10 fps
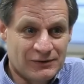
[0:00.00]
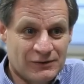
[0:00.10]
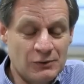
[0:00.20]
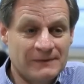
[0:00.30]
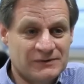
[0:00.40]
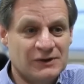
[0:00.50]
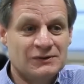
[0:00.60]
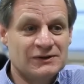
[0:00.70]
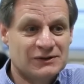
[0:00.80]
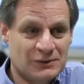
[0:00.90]
Group of
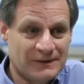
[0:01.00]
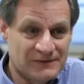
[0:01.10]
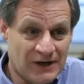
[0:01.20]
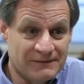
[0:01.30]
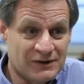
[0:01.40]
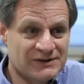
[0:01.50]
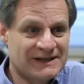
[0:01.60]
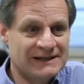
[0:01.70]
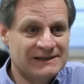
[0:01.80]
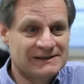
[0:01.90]
students who have diverse
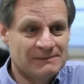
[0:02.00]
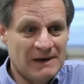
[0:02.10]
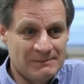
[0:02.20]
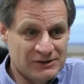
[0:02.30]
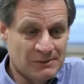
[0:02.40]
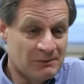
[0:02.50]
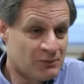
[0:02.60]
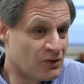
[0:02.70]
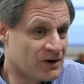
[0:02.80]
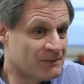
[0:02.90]
skills, maybe some are
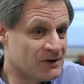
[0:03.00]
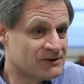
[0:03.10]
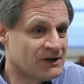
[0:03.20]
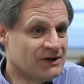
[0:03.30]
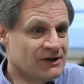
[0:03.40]
programmers,